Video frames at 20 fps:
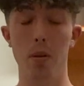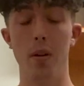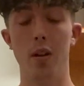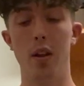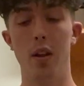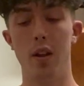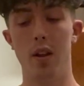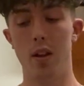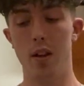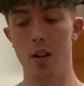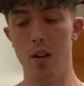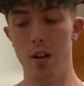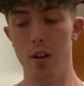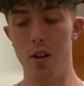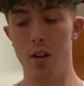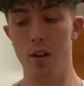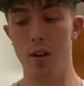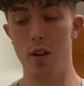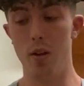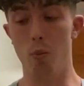
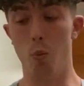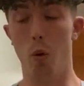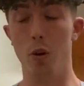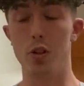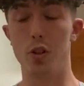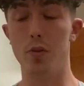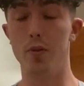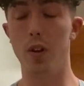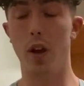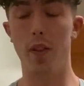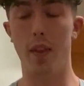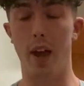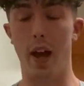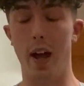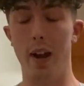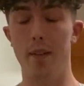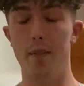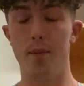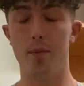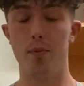Once you've done
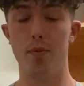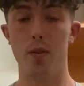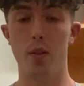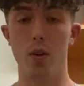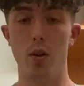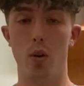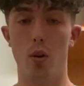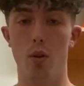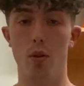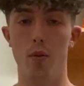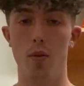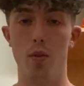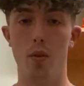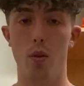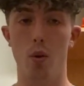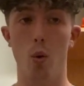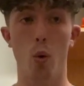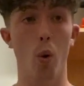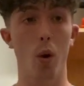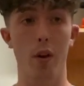that,
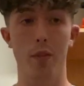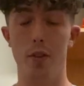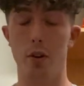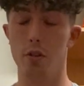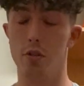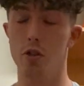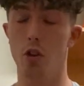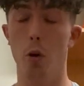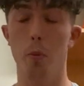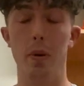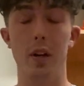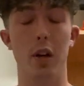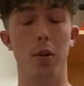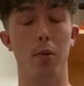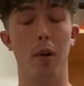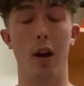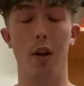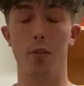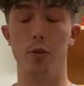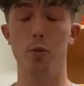or if there's nobody
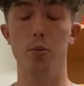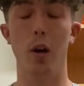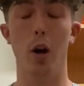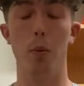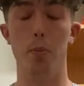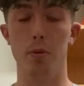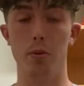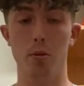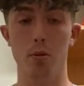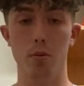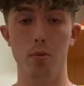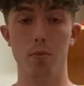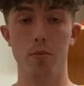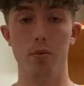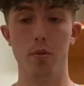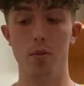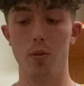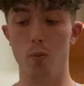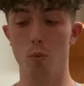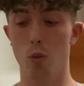around to help you,
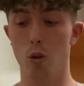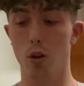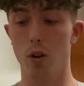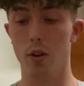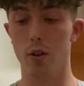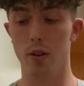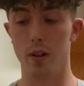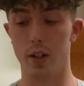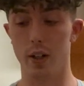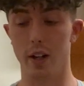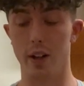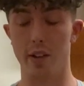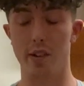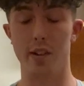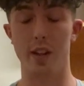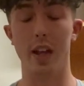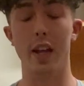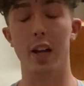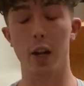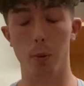we're going to
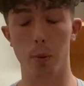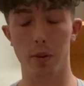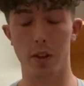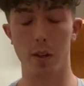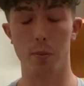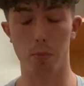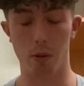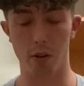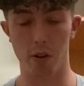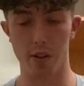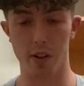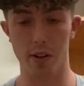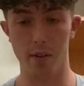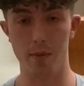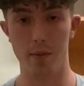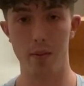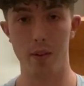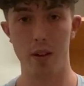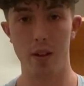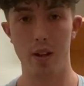stay here with this person
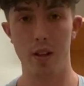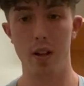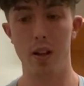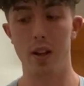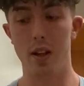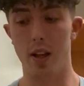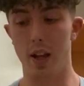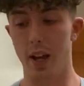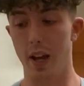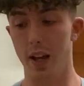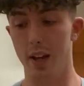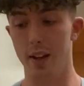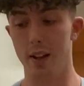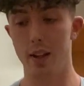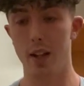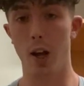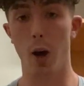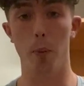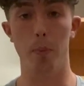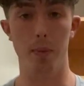and
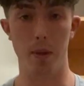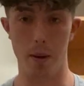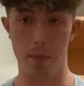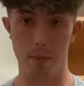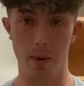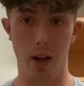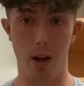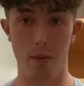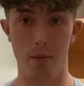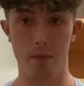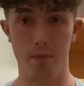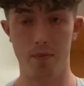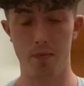help them now.